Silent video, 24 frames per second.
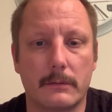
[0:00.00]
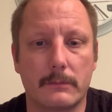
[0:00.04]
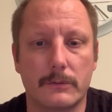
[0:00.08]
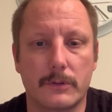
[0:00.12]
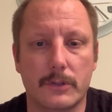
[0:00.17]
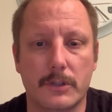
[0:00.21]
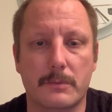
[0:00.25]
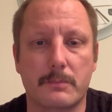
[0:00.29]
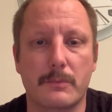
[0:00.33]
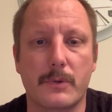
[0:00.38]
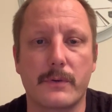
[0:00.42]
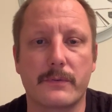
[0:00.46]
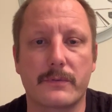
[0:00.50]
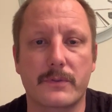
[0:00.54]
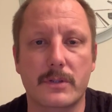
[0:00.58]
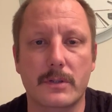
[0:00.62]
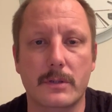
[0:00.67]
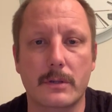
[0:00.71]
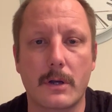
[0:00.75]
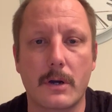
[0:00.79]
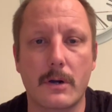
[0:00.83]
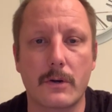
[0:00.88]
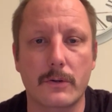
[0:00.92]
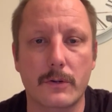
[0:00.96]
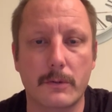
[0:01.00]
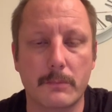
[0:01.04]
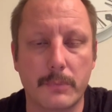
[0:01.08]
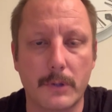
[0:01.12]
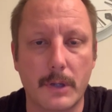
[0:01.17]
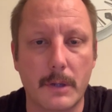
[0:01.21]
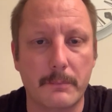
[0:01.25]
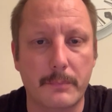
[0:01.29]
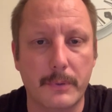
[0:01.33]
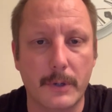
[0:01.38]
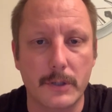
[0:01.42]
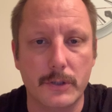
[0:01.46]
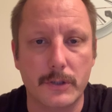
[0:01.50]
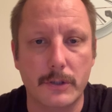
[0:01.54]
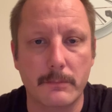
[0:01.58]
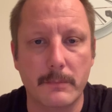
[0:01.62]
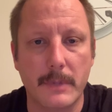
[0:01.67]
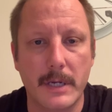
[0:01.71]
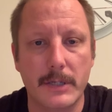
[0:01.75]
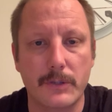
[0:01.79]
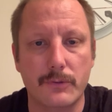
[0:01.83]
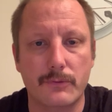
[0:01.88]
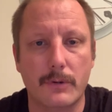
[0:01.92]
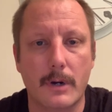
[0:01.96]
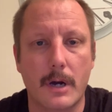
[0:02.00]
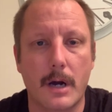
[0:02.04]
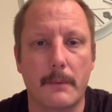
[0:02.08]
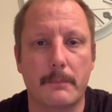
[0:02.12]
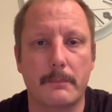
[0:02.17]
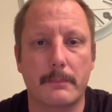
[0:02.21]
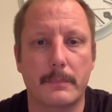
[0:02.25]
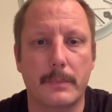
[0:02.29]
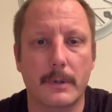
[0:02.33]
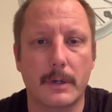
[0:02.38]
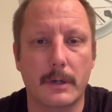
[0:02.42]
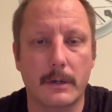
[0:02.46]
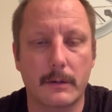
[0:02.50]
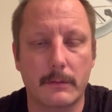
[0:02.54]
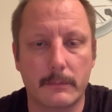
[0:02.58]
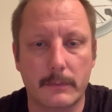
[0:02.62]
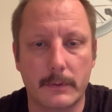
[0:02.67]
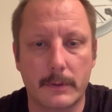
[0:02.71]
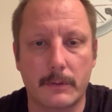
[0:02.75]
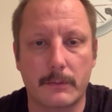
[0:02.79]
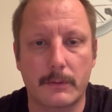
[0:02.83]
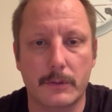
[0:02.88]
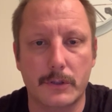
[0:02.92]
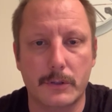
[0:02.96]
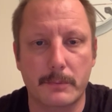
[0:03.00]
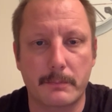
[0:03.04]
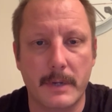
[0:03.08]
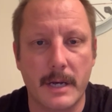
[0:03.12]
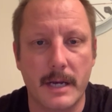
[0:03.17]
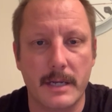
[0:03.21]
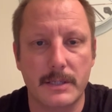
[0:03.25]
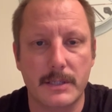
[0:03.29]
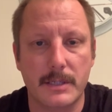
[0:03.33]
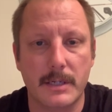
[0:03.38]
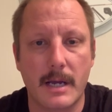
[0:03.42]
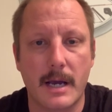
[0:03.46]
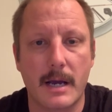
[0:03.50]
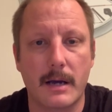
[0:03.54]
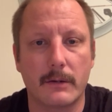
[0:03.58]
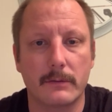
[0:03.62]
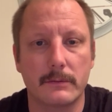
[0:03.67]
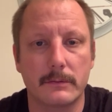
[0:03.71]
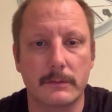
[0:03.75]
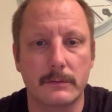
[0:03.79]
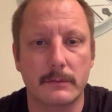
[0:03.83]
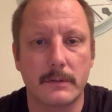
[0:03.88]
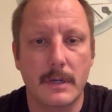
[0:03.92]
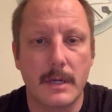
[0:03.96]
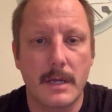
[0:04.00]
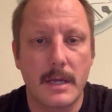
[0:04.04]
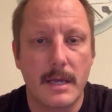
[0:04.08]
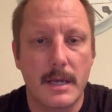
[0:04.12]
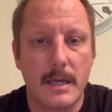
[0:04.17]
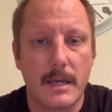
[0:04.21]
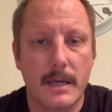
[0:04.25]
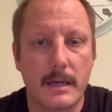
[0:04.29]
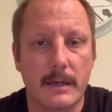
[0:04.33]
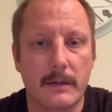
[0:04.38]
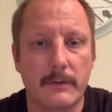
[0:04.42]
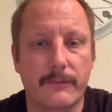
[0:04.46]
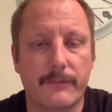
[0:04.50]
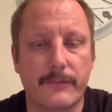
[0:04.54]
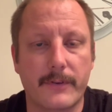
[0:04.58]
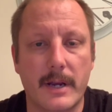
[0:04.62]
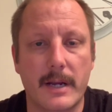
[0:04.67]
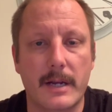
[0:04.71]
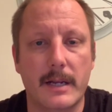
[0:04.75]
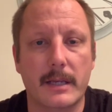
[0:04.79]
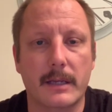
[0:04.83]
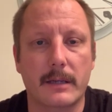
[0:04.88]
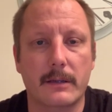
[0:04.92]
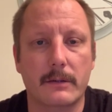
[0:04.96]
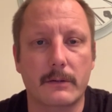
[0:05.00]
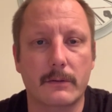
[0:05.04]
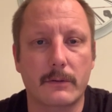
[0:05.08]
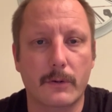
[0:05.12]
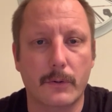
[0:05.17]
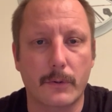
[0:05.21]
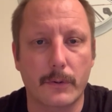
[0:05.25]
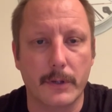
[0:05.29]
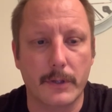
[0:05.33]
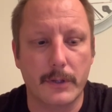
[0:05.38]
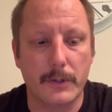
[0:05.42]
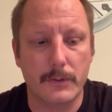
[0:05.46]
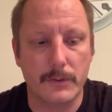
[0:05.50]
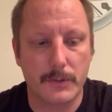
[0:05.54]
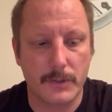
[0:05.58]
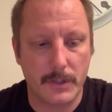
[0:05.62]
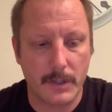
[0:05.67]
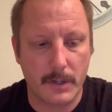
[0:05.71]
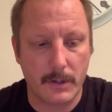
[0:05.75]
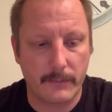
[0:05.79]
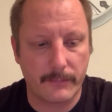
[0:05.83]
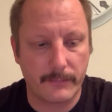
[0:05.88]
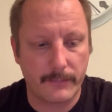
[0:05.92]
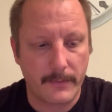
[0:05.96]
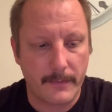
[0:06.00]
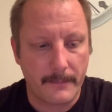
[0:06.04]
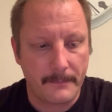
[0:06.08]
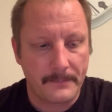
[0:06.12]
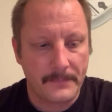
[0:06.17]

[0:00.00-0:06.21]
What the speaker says: Just move slow. Your blood pressure may drop. We don't want you passing out and fading and hurting yourself.